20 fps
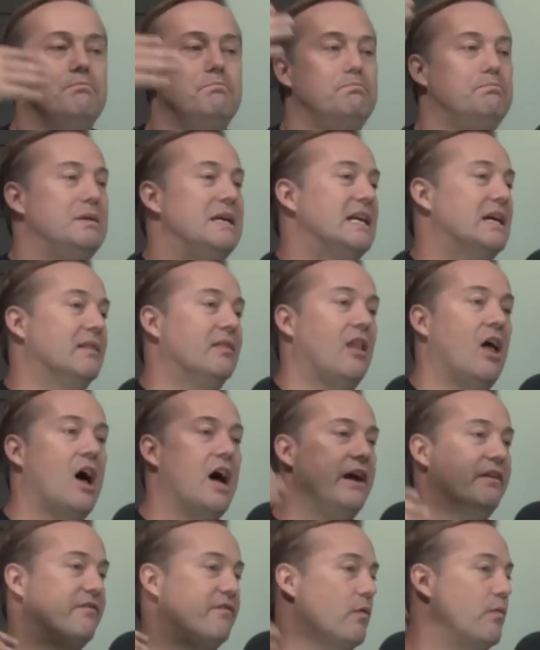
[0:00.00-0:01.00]
be in
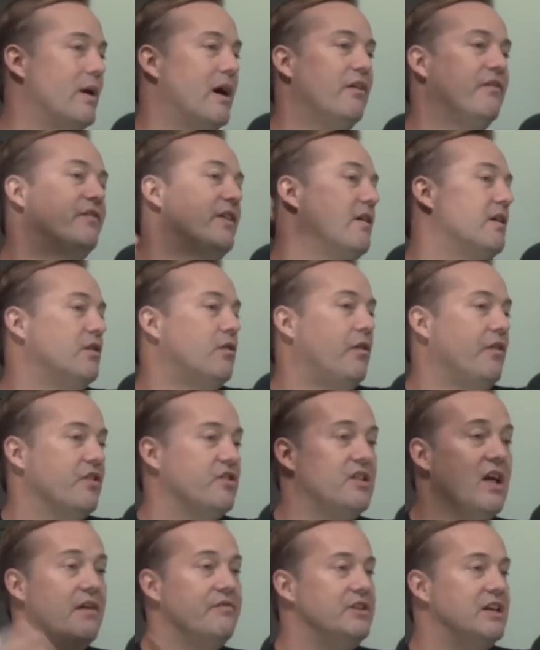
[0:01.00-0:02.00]
line for welfare and all this
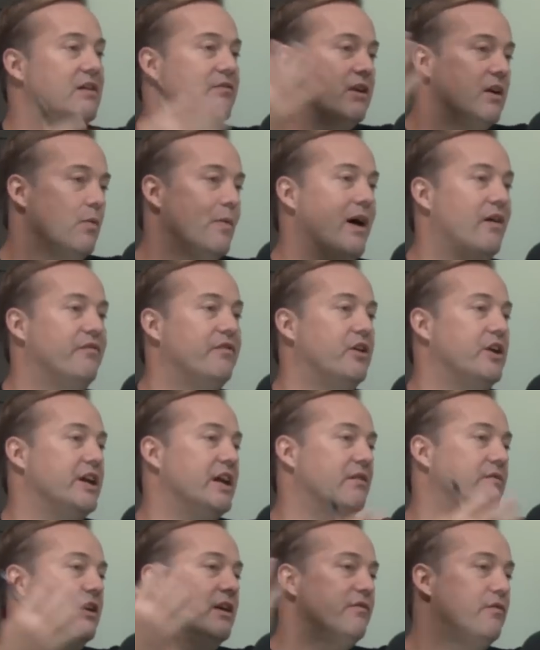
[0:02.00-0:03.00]
stuff. You get rid of welfare, you
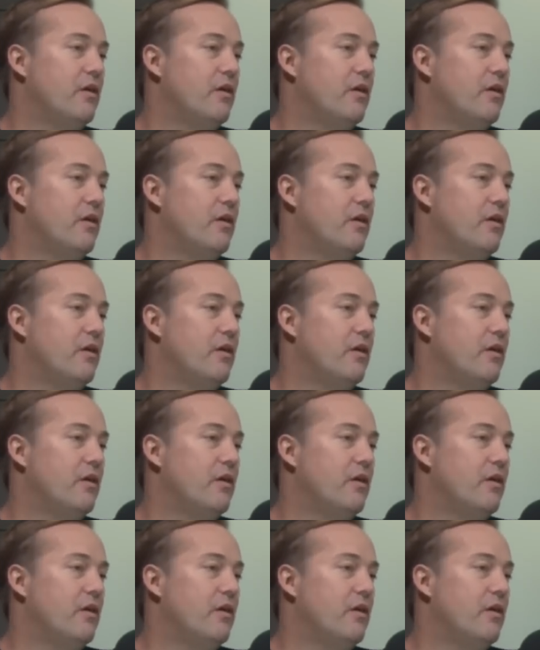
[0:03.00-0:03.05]
get rid of